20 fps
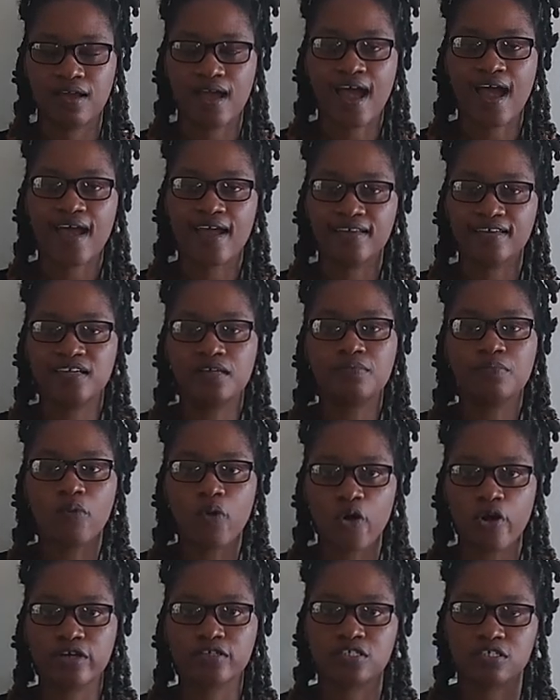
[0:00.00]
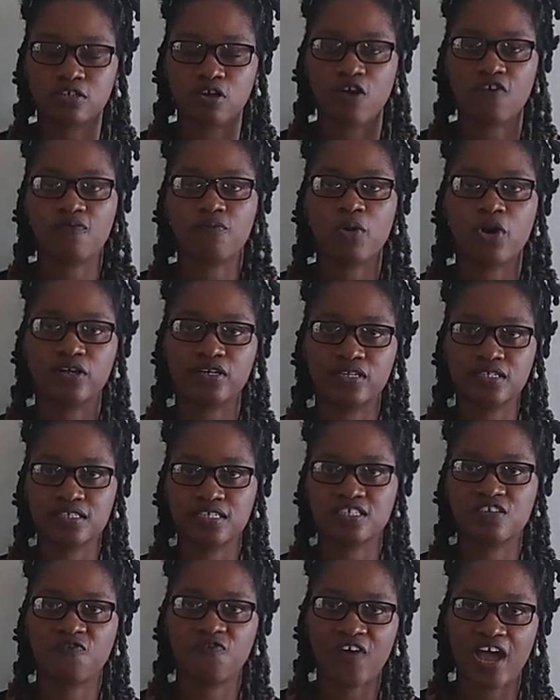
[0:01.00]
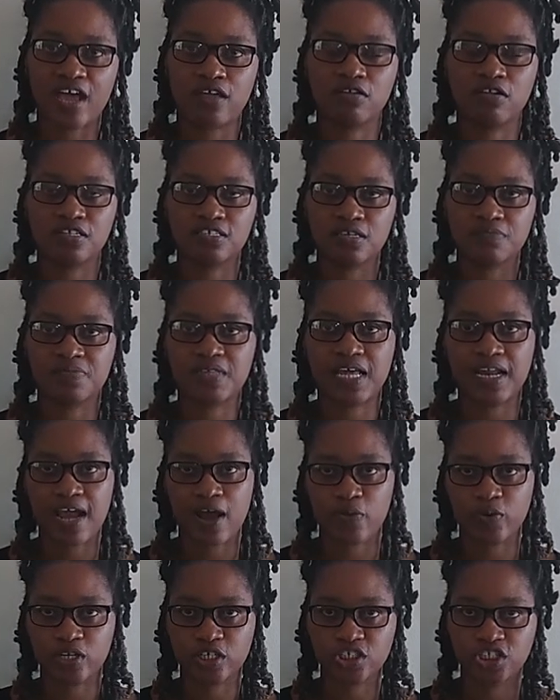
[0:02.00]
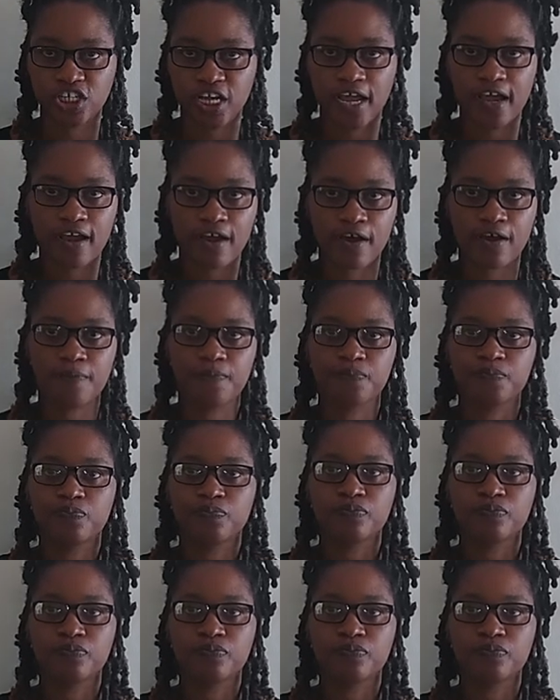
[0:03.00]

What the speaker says: I did more stuff, but this is a final tip that I will share.